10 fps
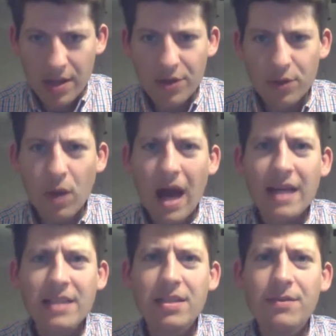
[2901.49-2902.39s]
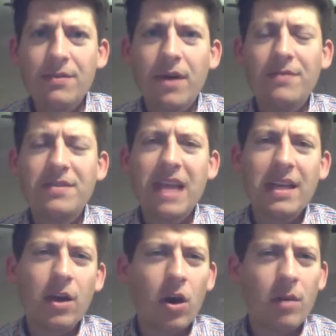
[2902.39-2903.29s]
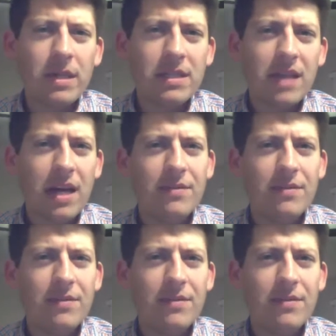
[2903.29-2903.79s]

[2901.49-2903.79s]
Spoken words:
the rise of standing armies kind